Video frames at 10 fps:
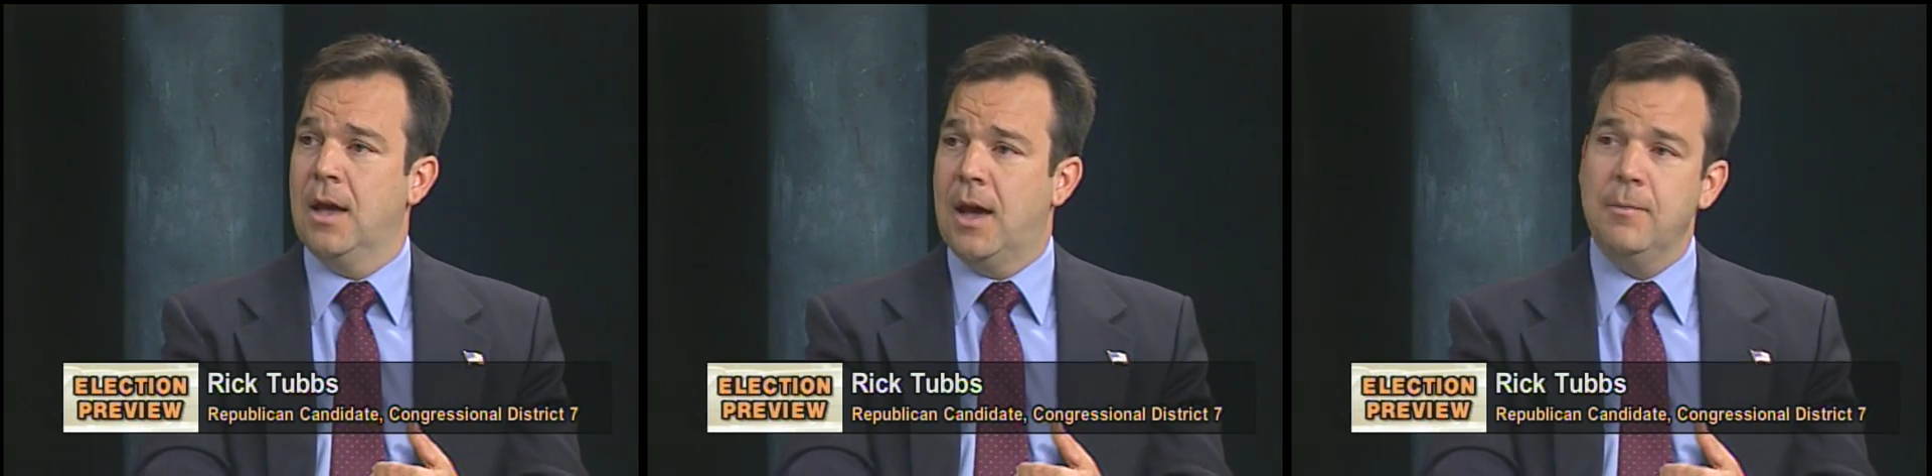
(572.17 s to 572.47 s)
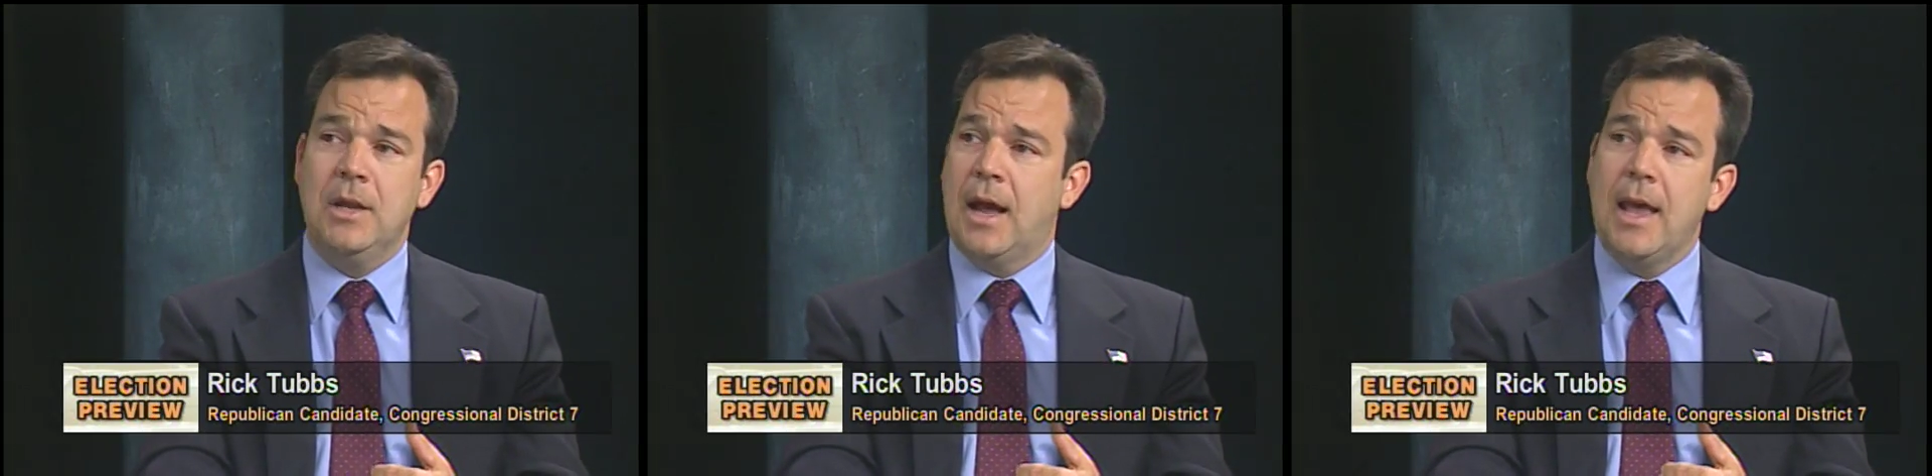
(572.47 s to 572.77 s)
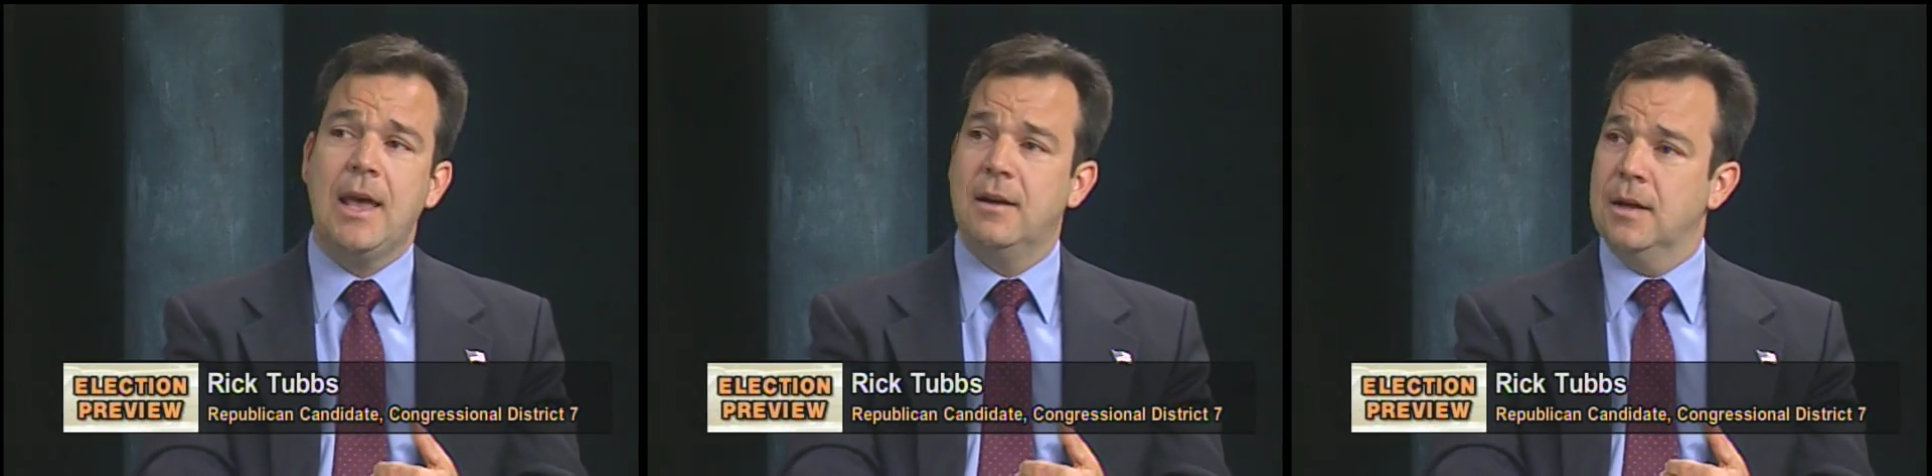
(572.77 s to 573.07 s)
I mean,
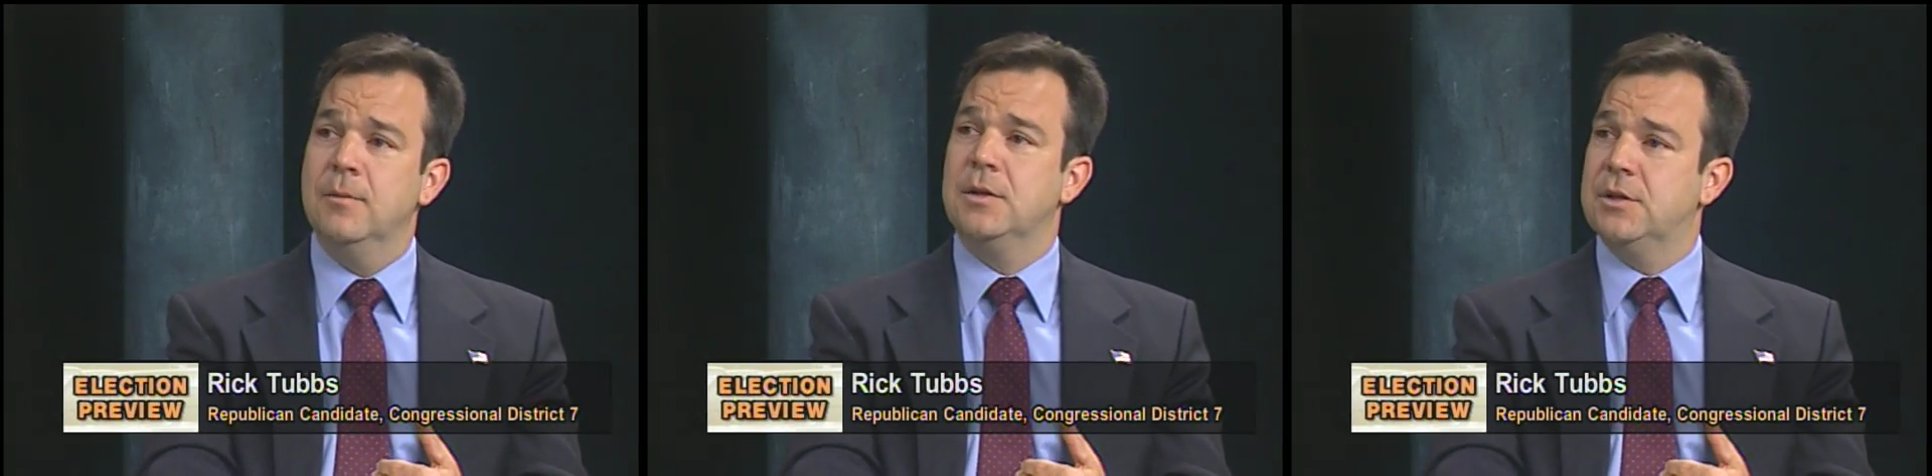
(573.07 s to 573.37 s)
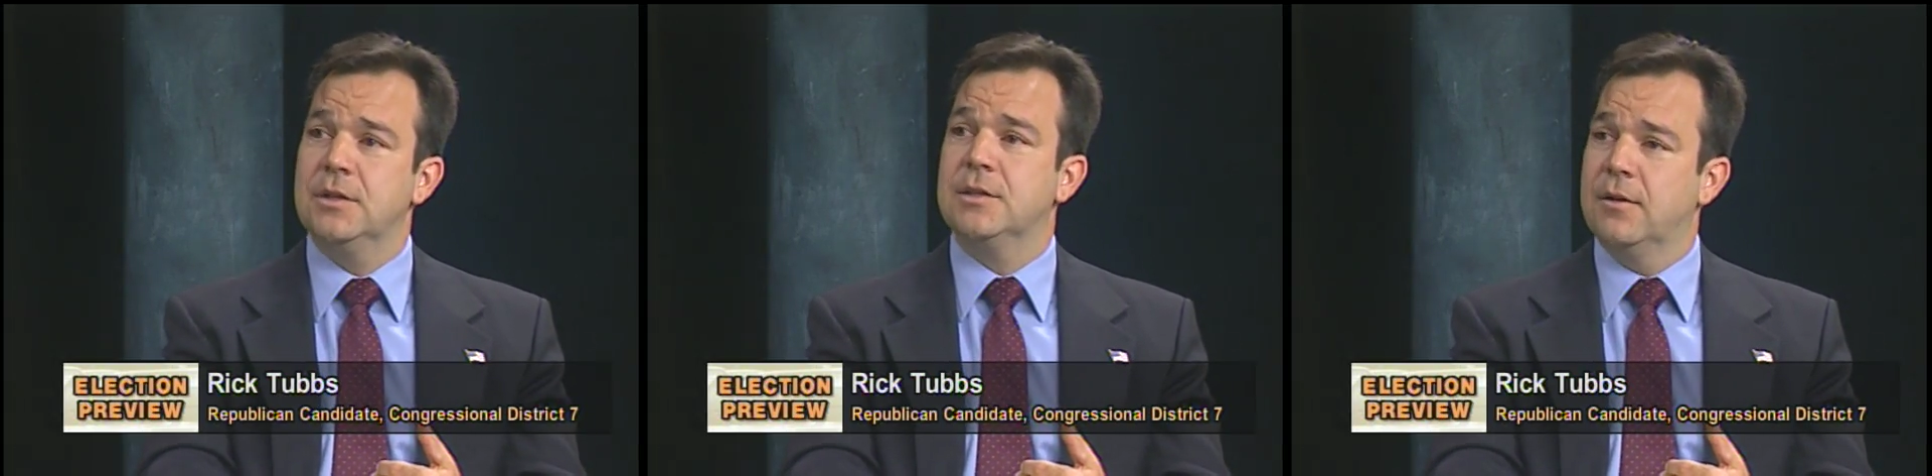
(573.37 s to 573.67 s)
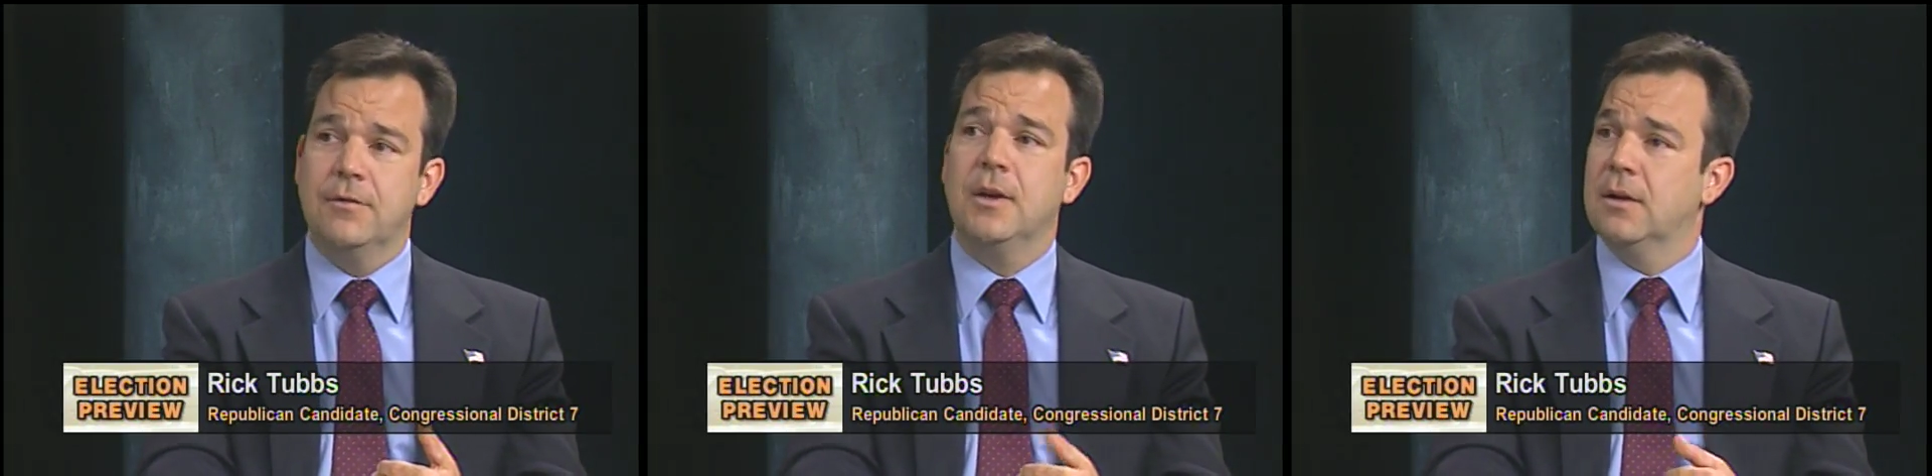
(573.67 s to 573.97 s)
I had images
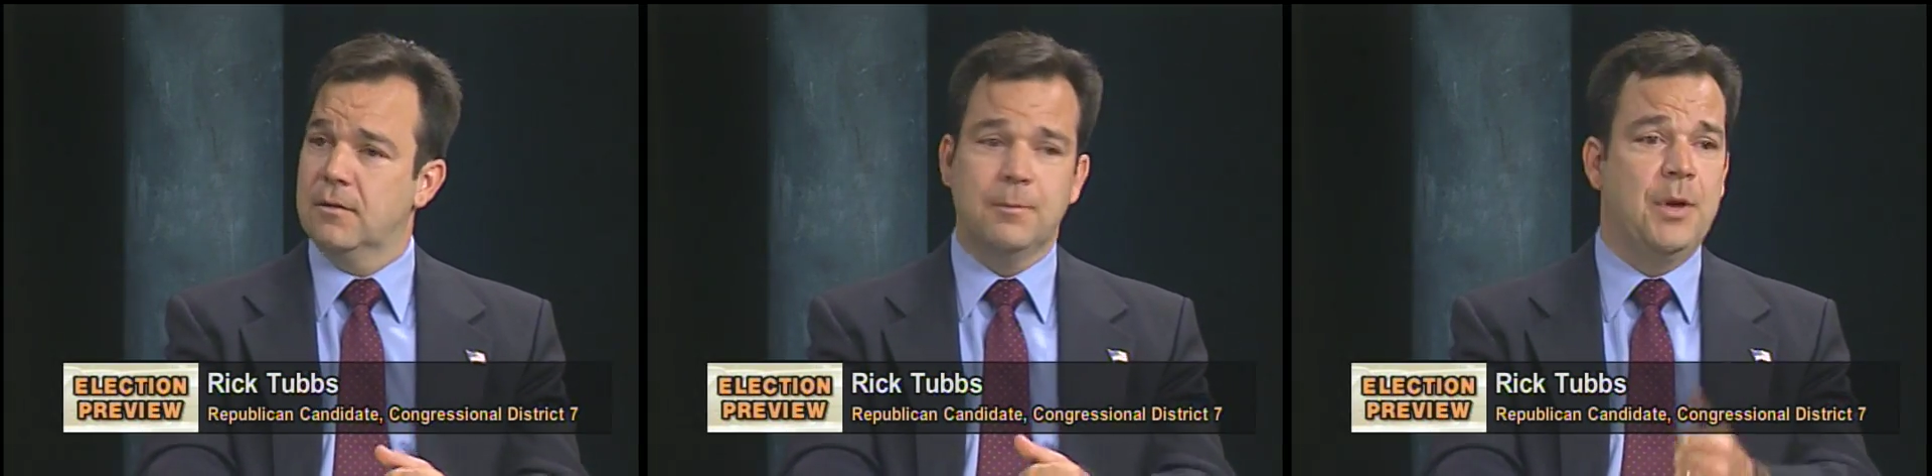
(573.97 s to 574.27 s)
of the